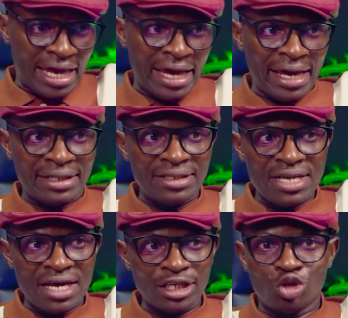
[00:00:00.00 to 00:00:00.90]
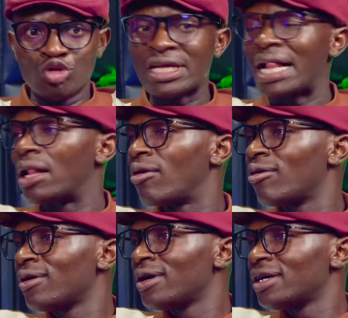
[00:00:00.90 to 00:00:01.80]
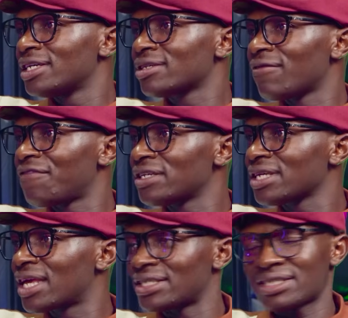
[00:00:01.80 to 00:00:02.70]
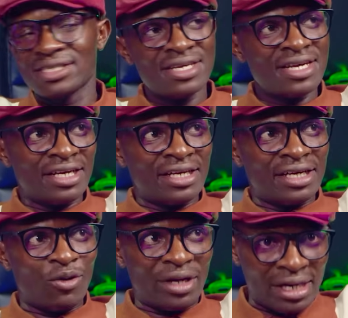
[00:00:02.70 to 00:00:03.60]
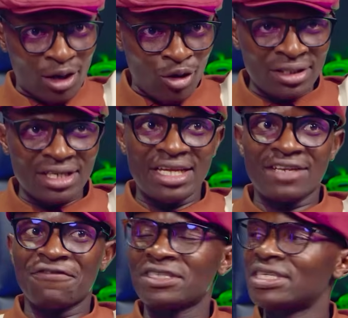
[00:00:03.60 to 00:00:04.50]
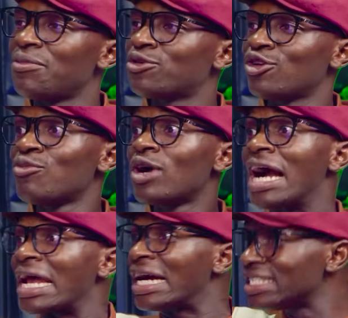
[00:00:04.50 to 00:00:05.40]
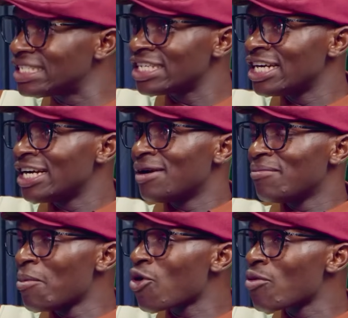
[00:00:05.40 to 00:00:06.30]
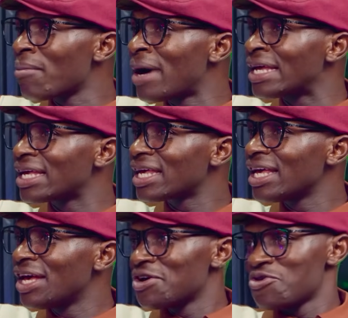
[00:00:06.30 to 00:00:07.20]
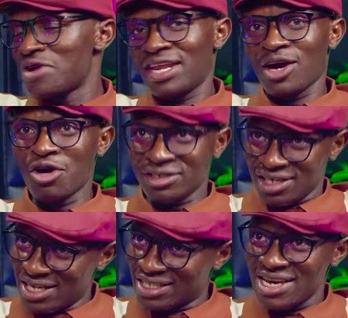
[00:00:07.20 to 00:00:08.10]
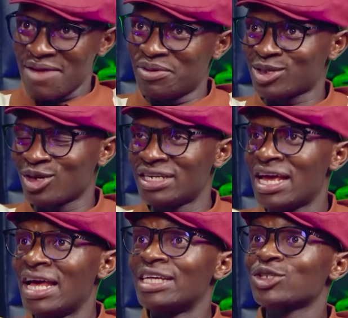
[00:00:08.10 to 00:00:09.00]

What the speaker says: I had Juntao as our first guest. We recorded that first episode in my garage, Mamukoma Mike. We recorded that episode.